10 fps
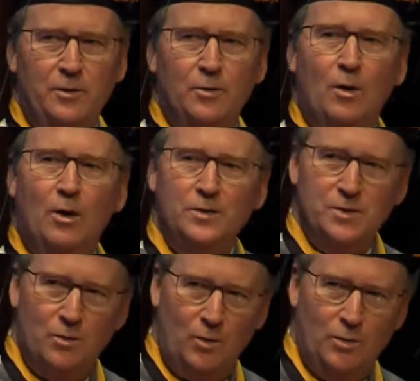who
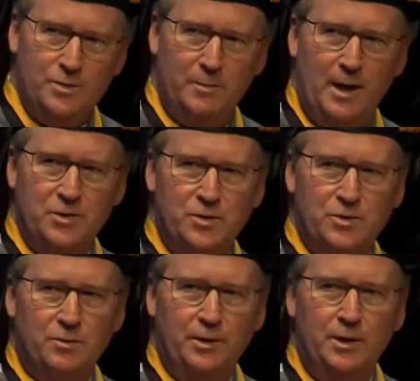also holds a master's
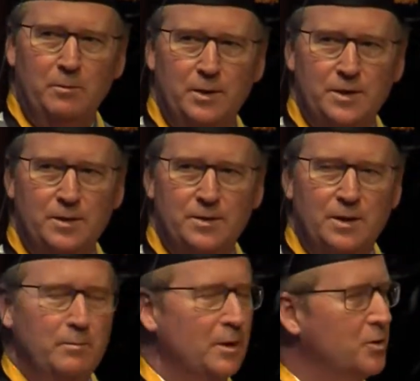degree in business
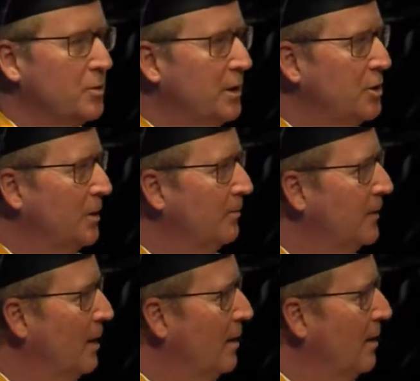administration.
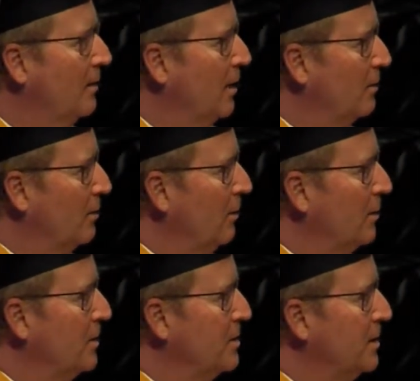Dr.
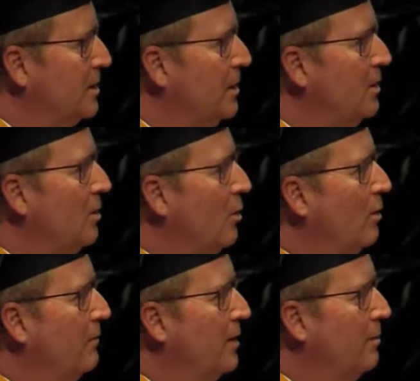Clark is the CEO
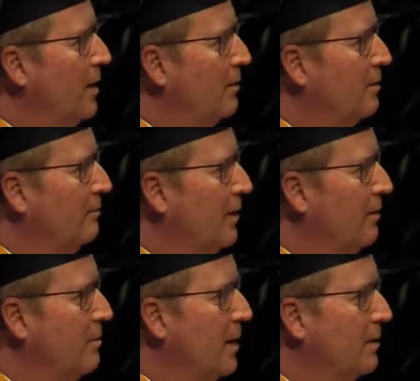of the American
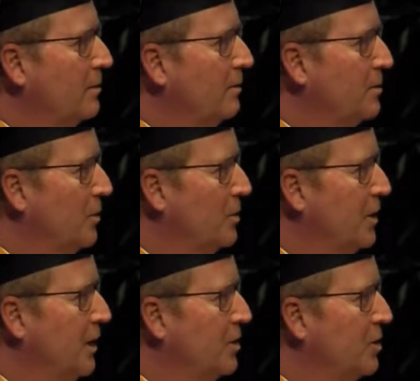Veterinary Medical
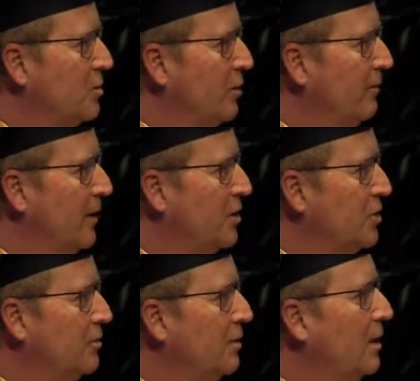Association's
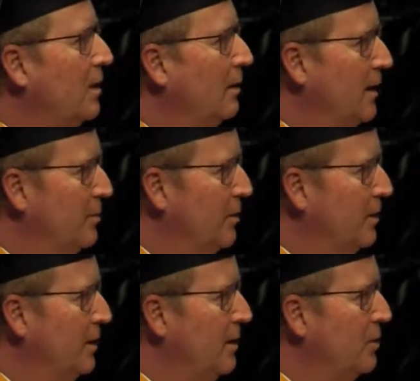Professional
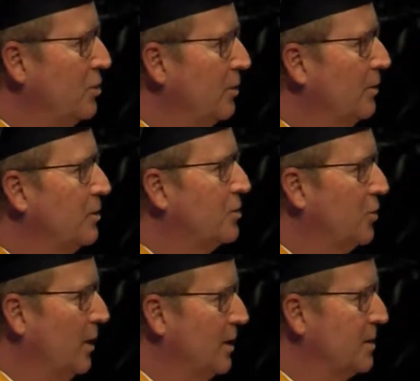Liability Insurance
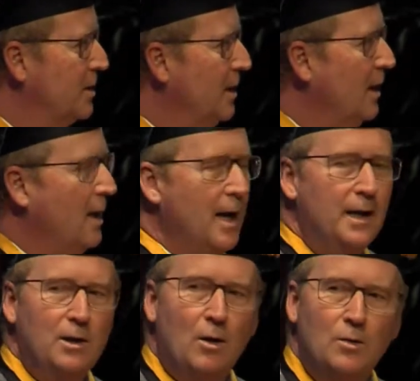Trust, and
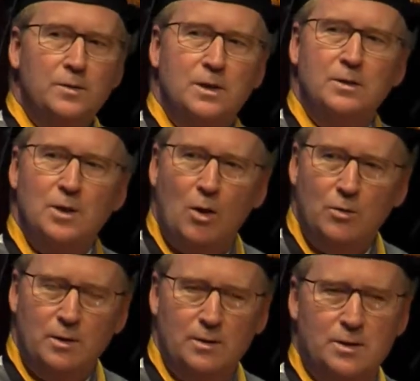he owns his
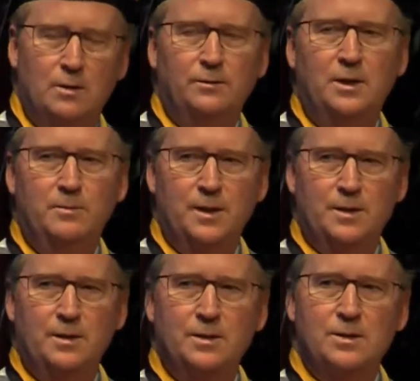own consulting
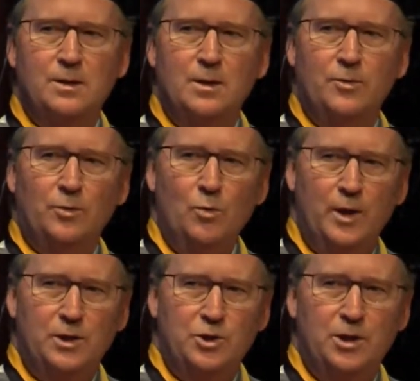business through
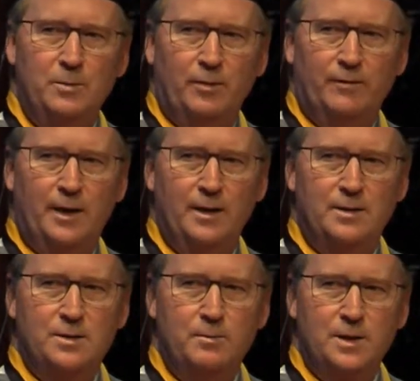which he
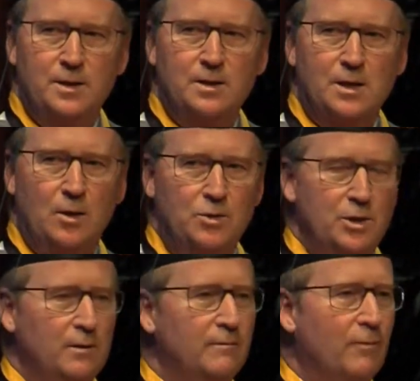provides business
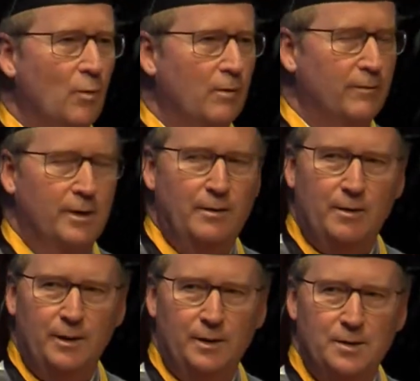coaching for
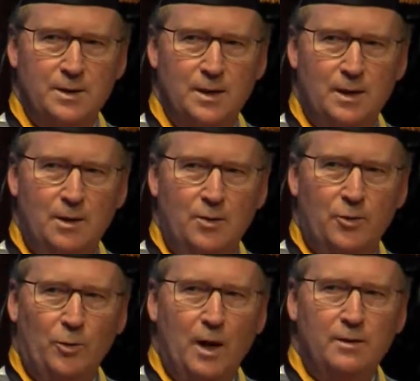veterinarians.
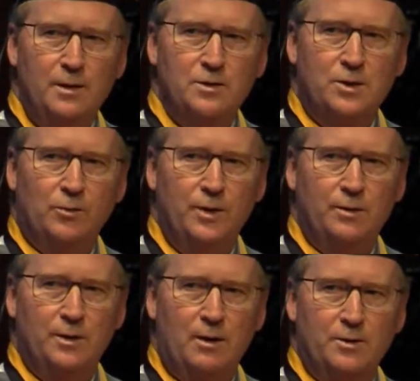Throughout his career,
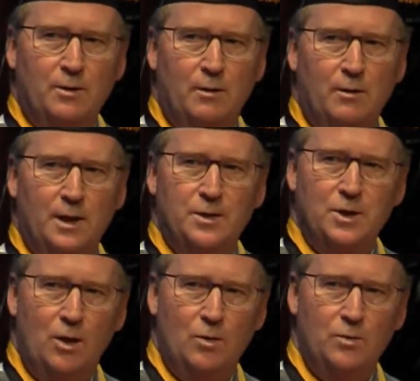Dr. Clark has
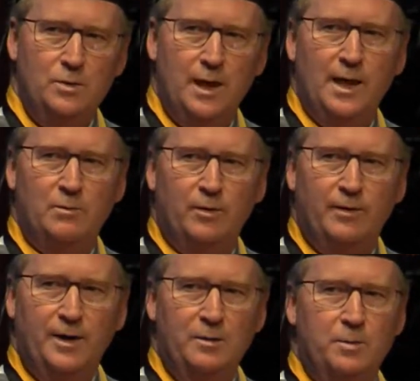owned and
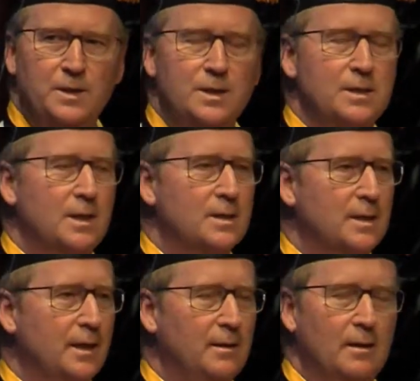provided business
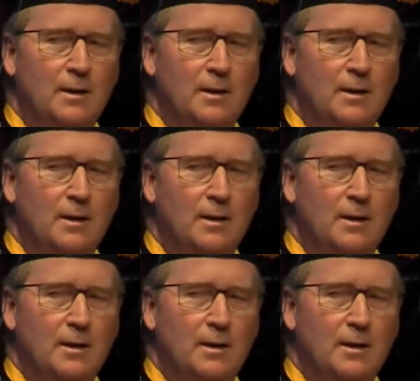insight